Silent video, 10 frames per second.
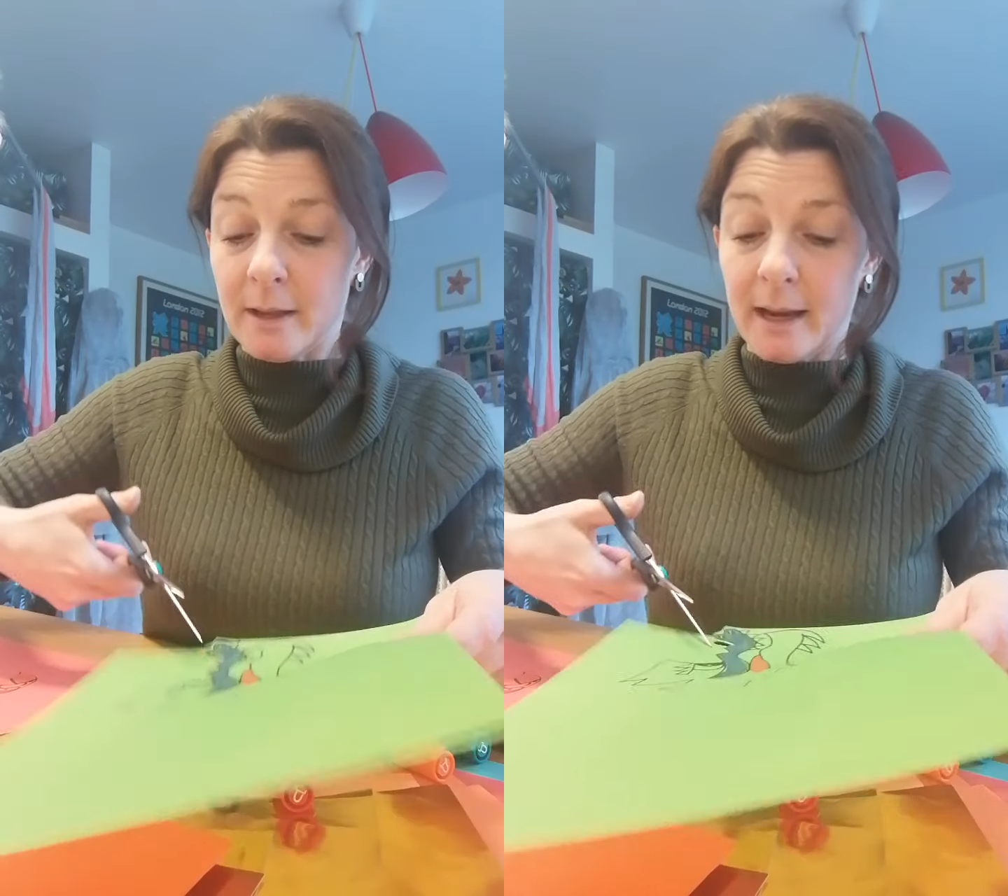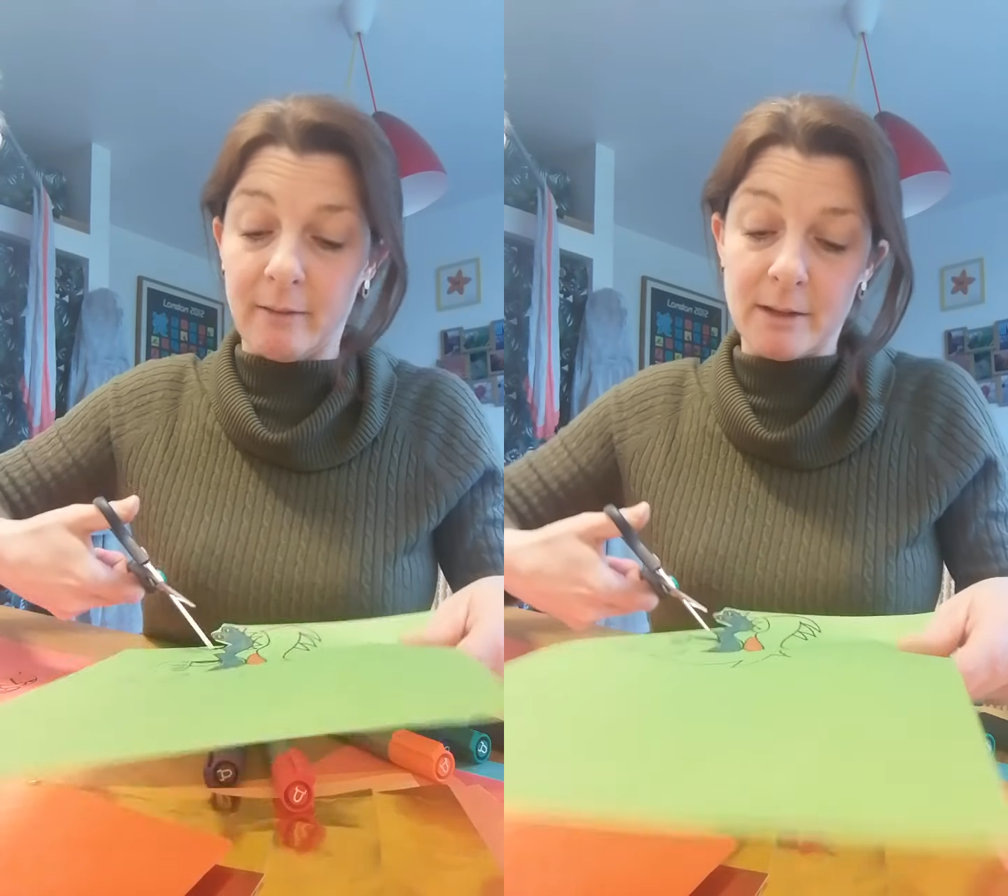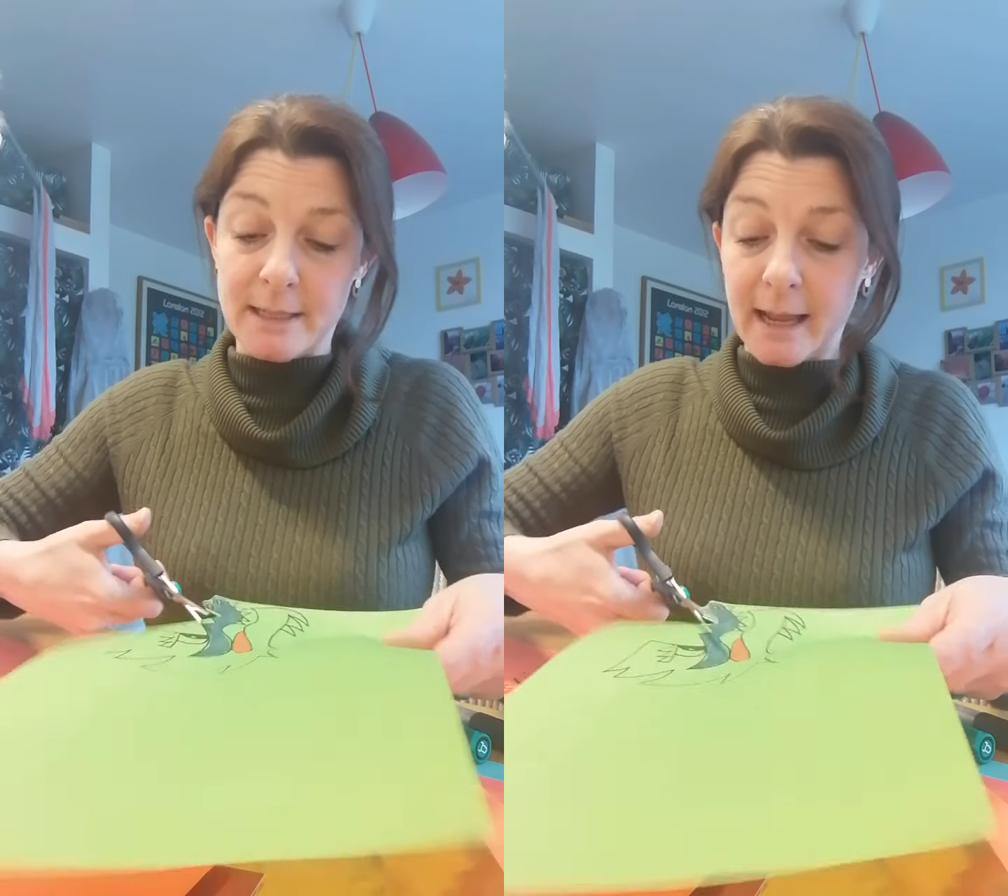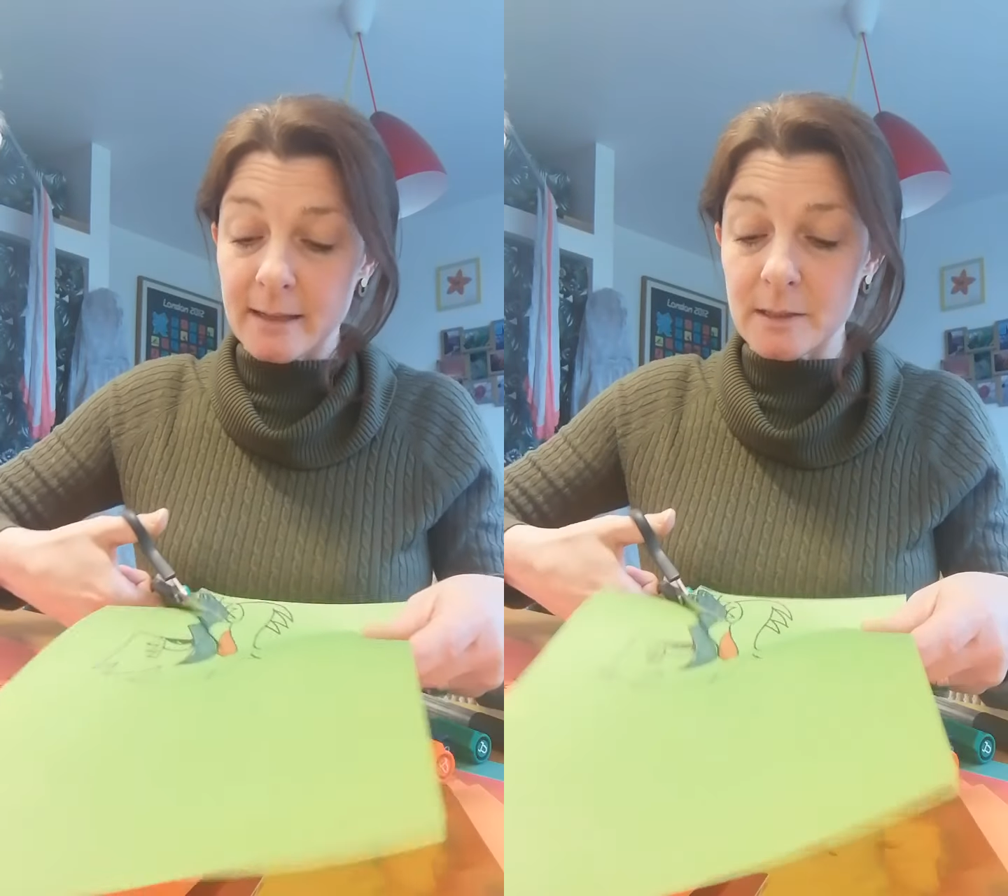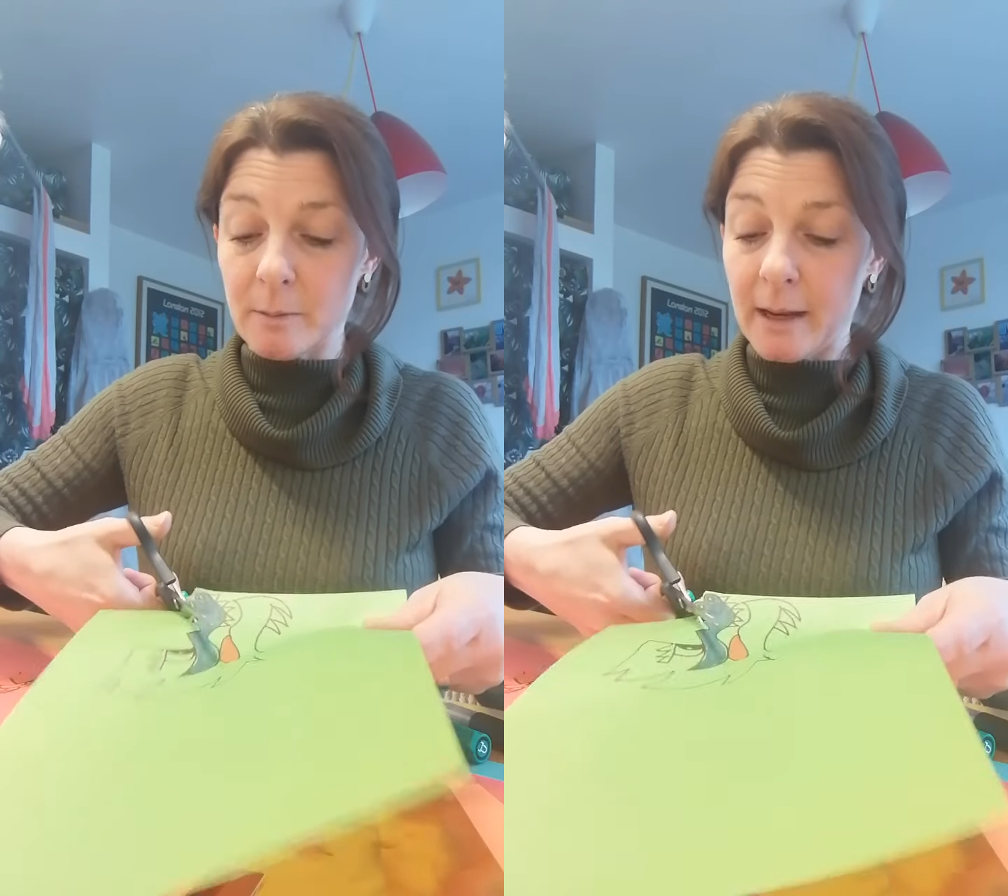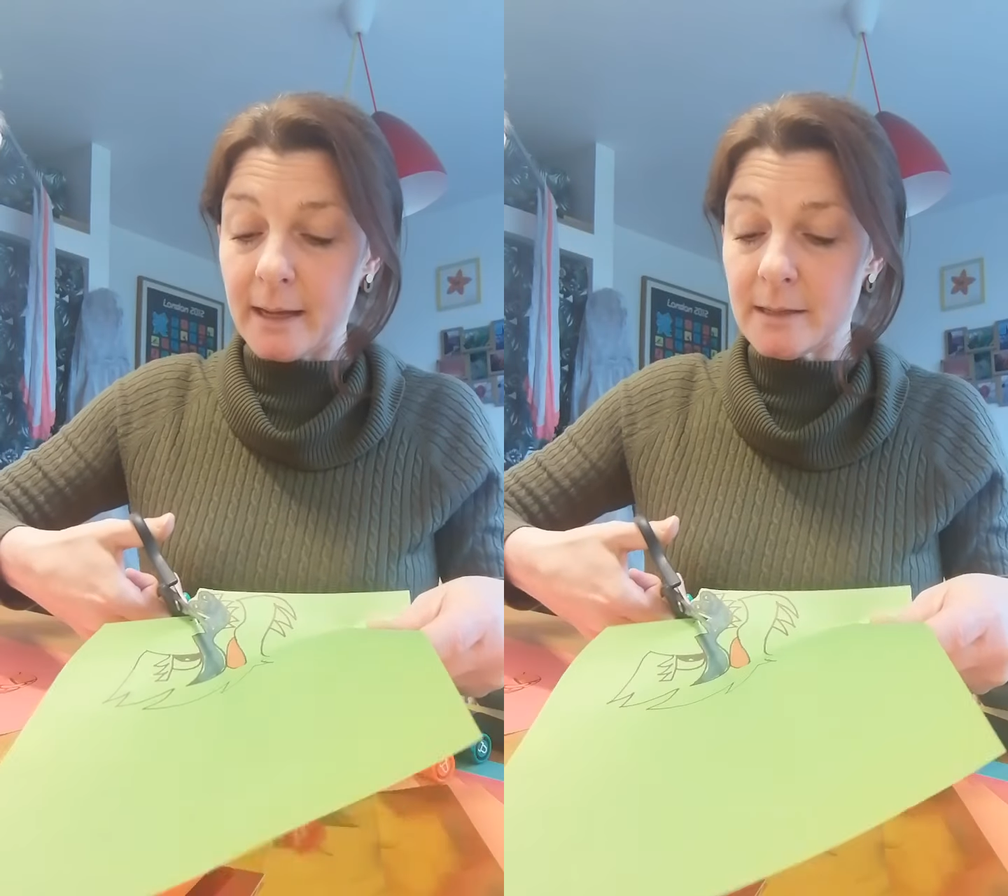can have a dance while